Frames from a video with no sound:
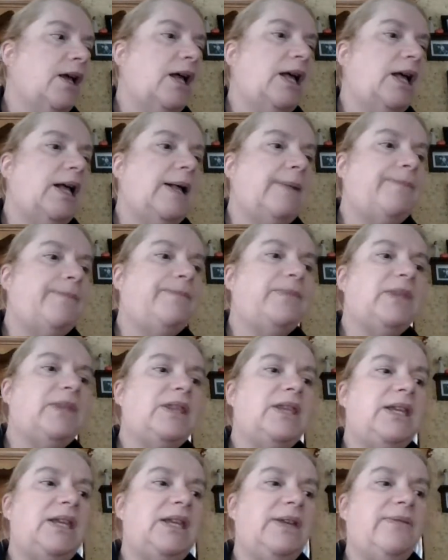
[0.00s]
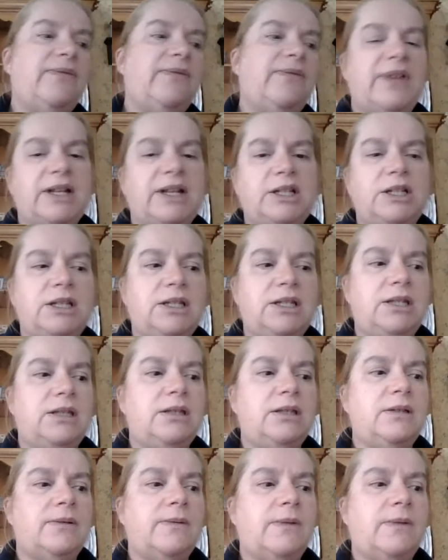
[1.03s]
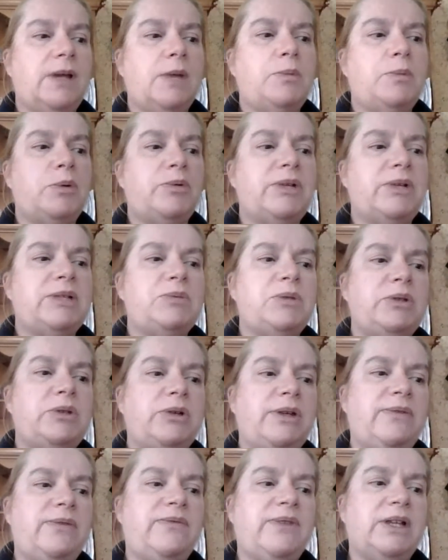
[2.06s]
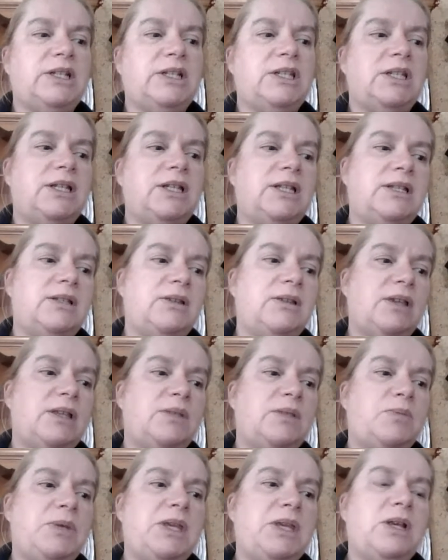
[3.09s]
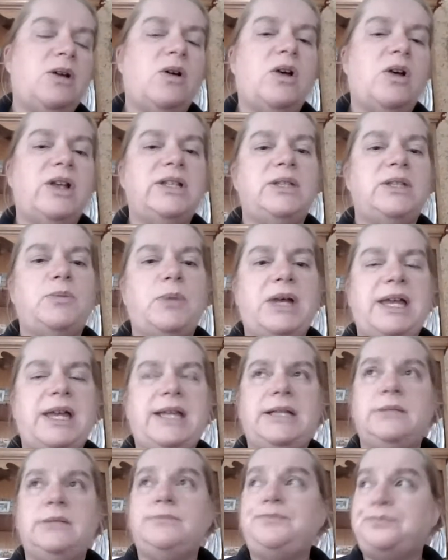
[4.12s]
The infection, upper respiratory infection, is being caused by